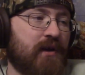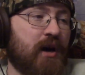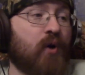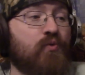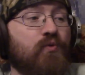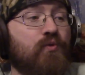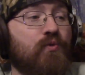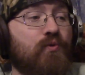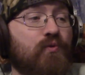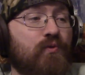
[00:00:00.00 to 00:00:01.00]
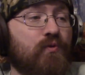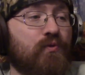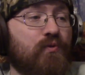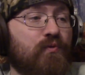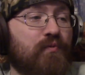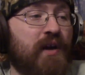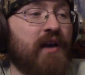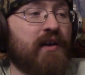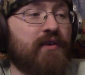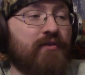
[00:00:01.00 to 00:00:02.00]
oh,
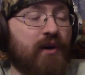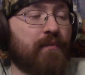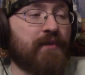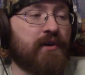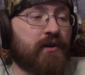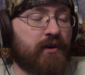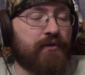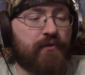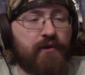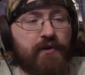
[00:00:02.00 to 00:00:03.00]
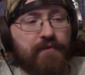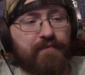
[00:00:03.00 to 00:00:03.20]
play something country.